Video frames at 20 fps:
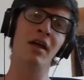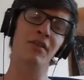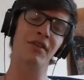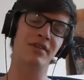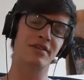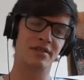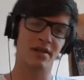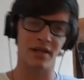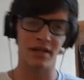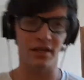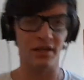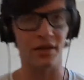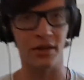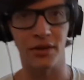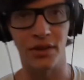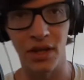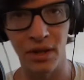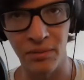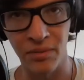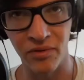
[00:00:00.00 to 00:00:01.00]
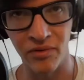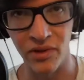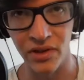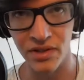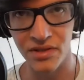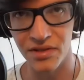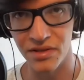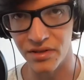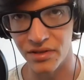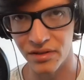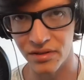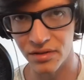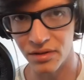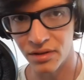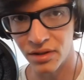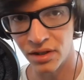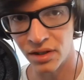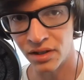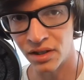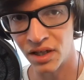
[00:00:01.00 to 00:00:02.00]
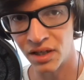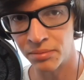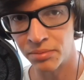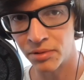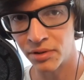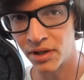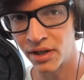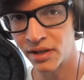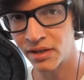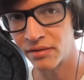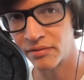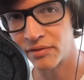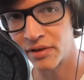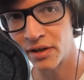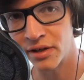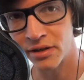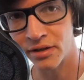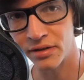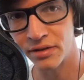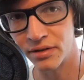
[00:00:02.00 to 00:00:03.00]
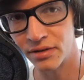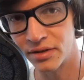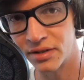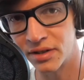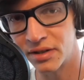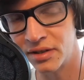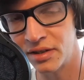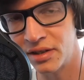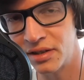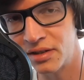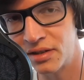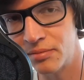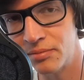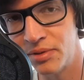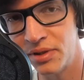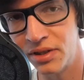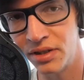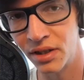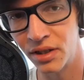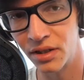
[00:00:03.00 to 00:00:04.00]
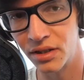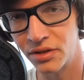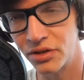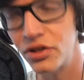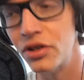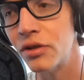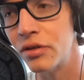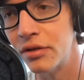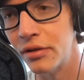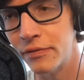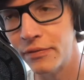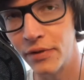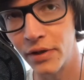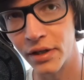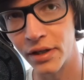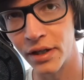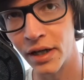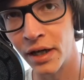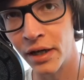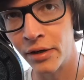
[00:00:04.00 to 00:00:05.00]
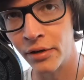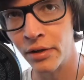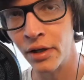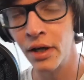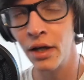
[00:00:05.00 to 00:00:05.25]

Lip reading: That's kind of the theme of this, is it's a lot of hyperactive characters that need to be chilled the fuck out.